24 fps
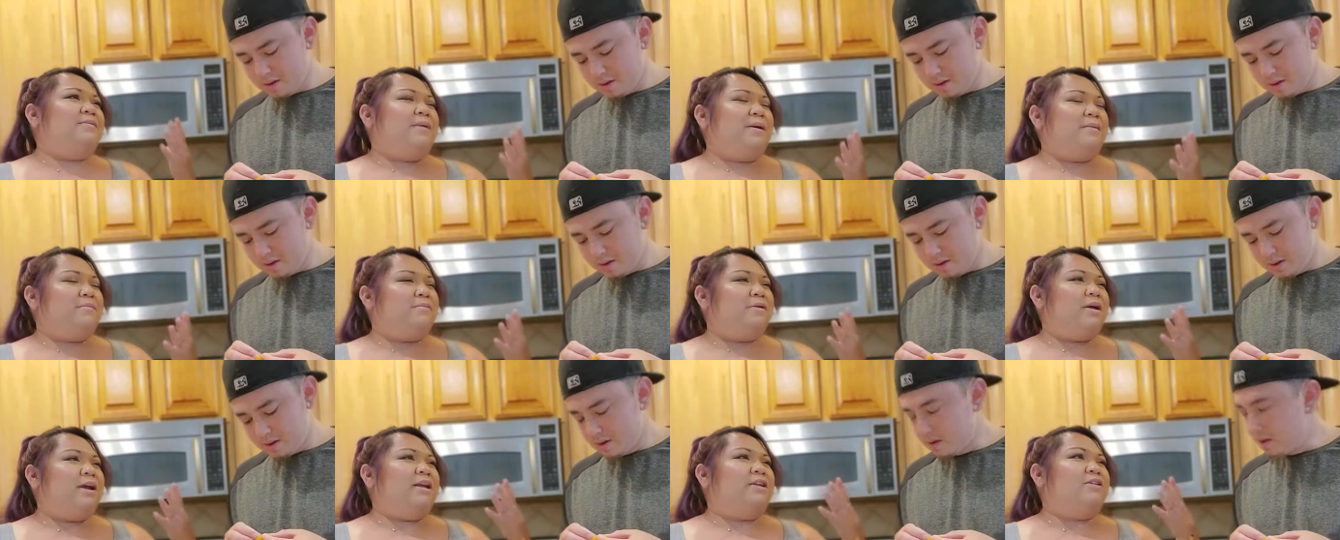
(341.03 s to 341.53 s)
Speaker 1: my
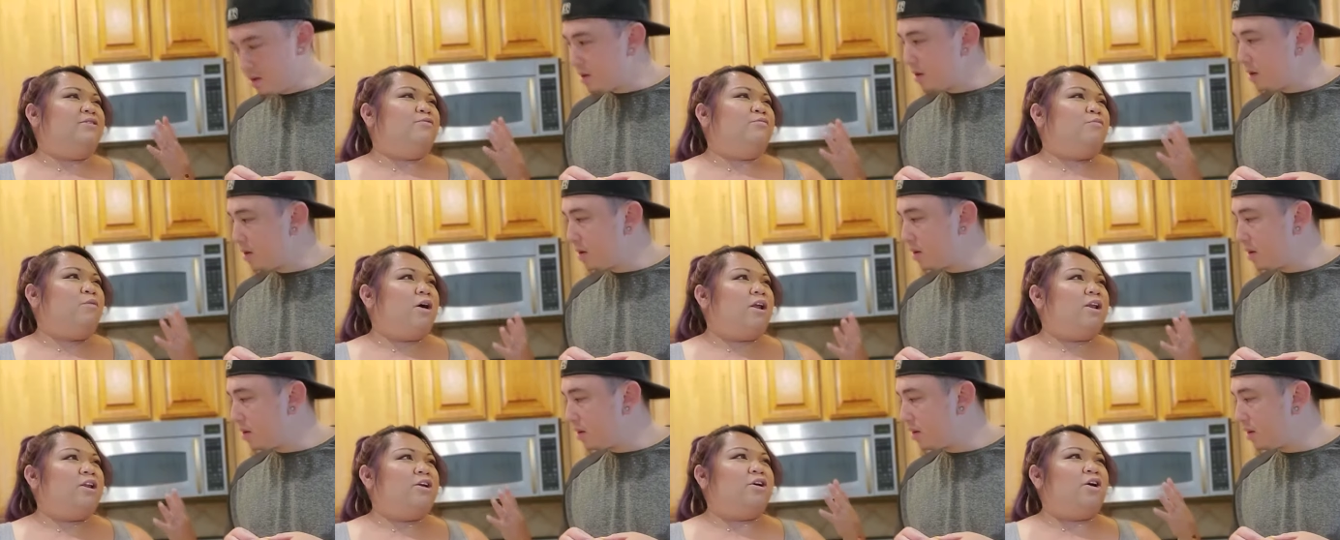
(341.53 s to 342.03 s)
brain
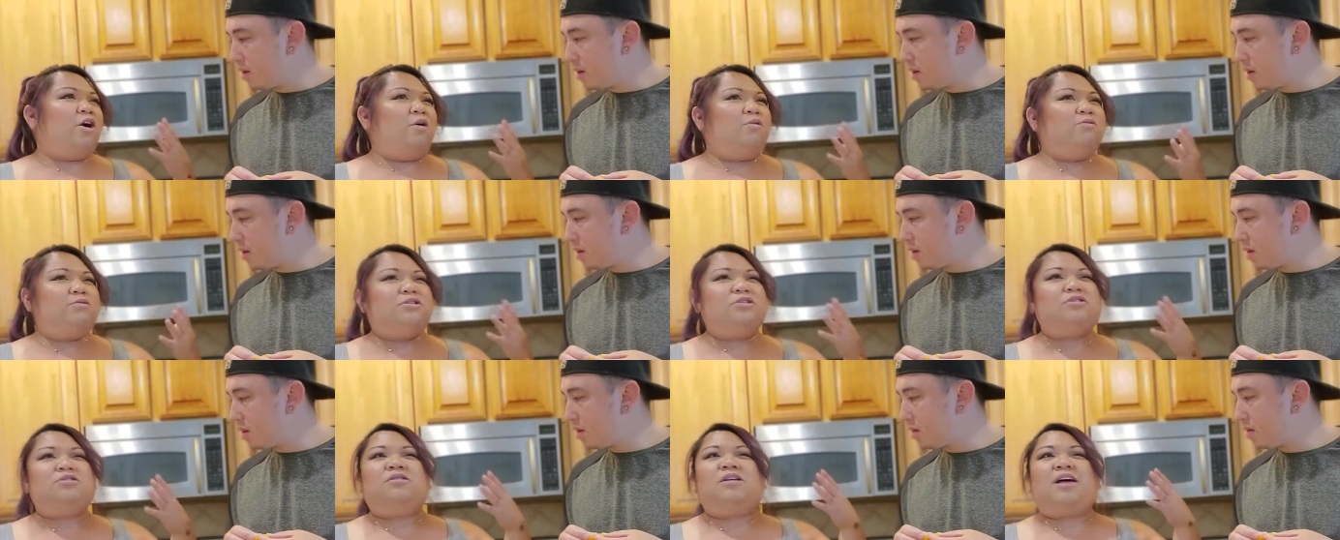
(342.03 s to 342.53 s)
want to go
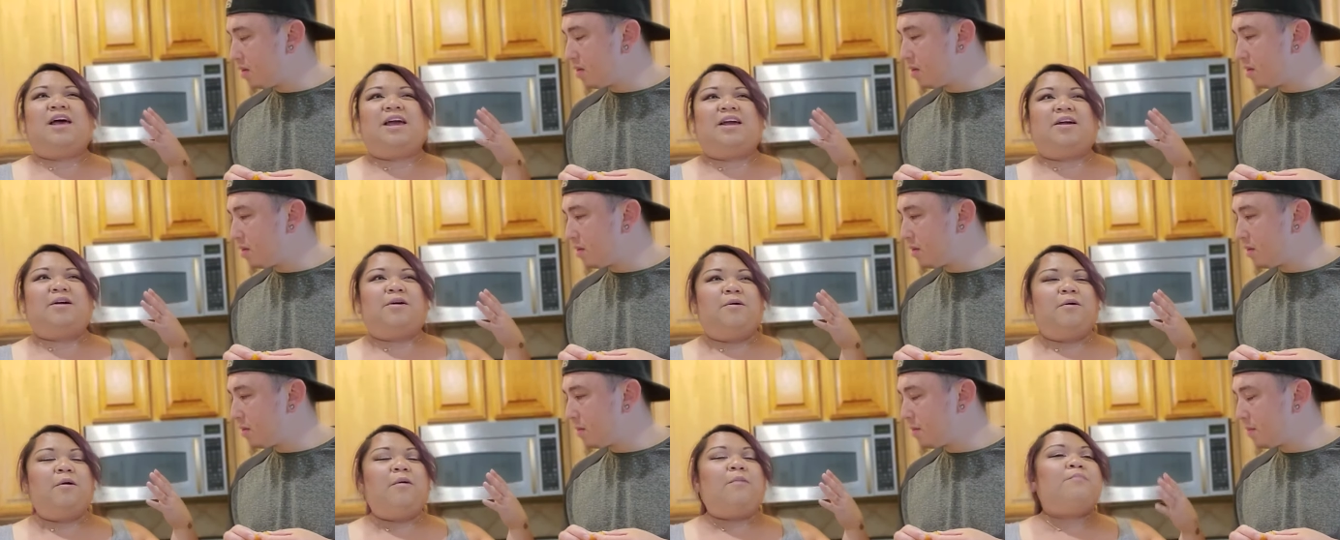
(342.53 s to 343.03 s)
to like
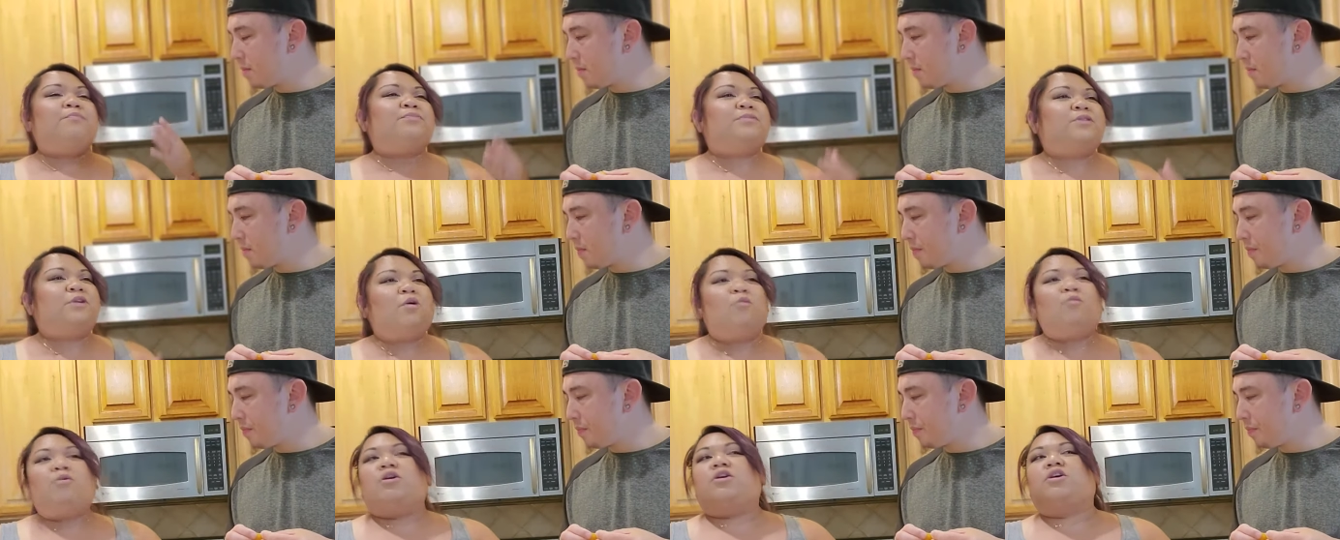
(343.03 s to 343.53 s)

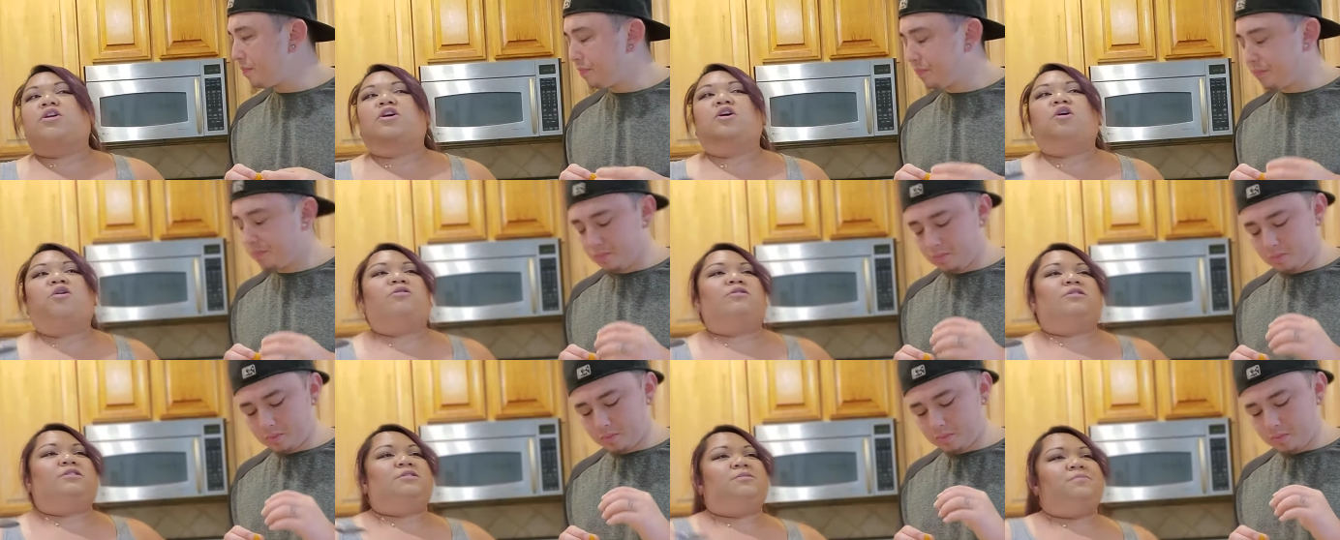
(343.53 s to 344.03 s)
we're gonna
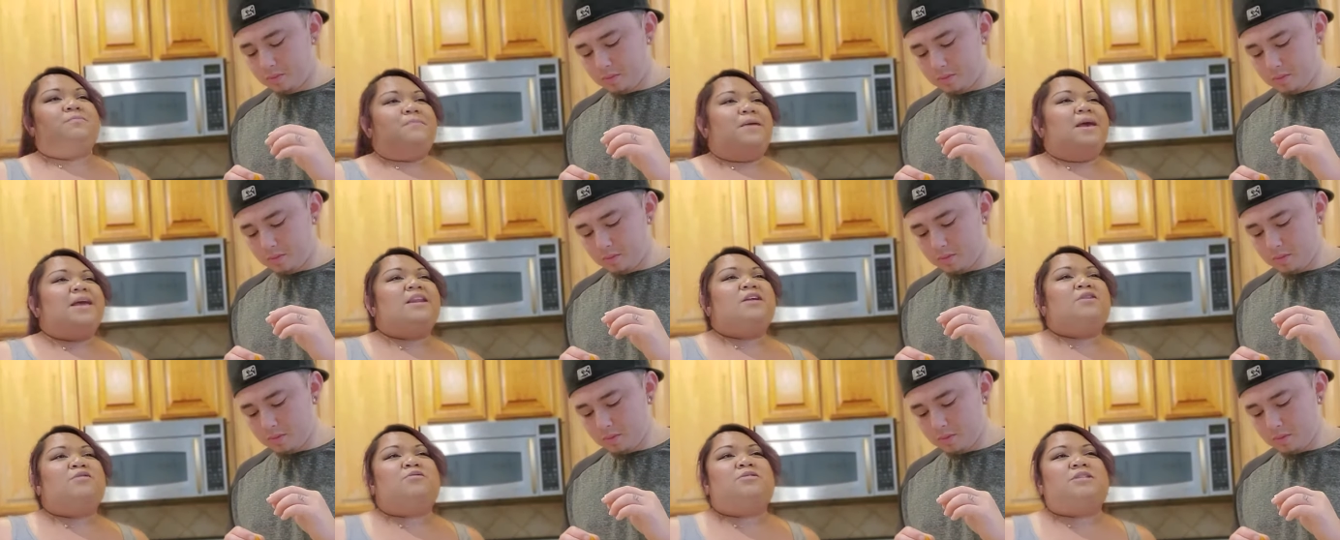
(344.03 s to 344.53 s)
go to
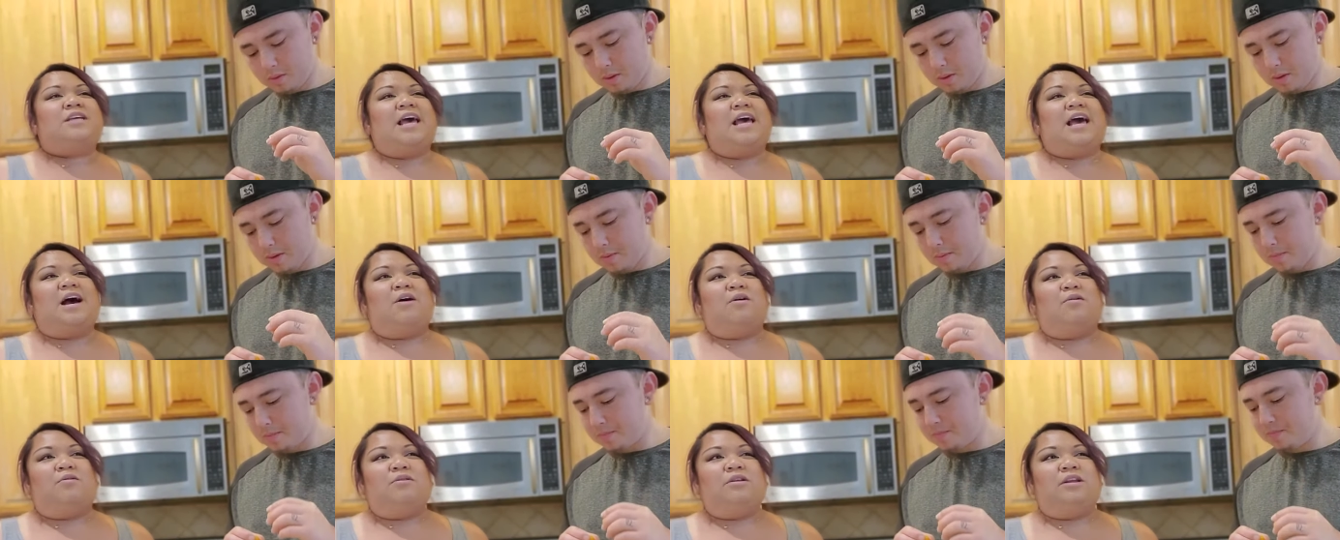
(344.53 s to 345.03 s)
Tomato
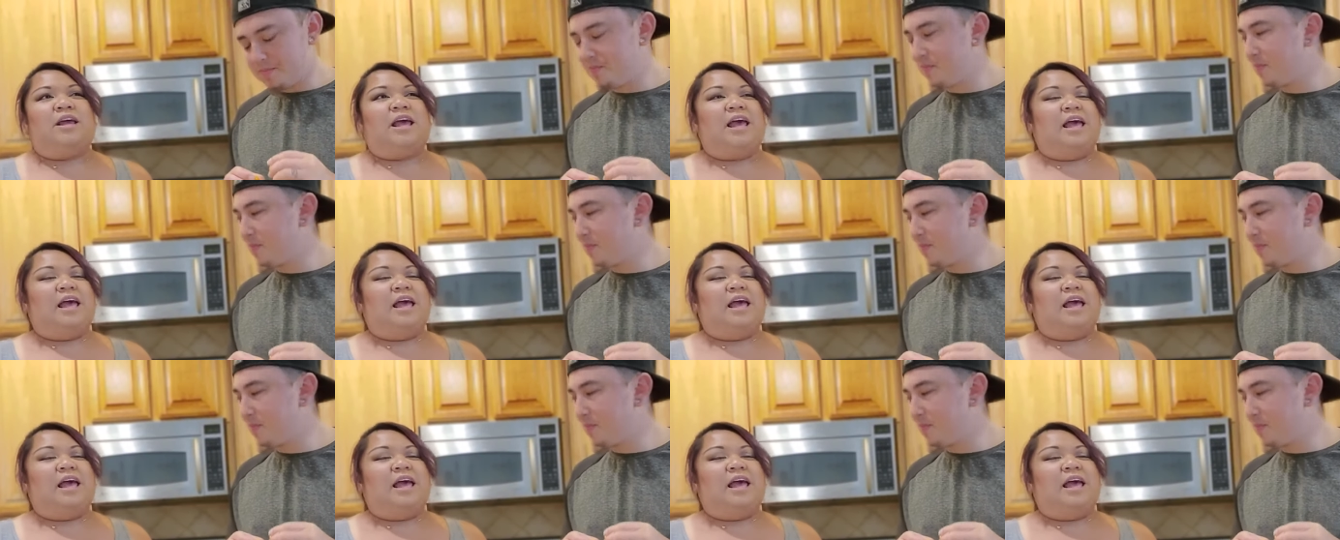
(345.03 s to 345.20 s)
Town,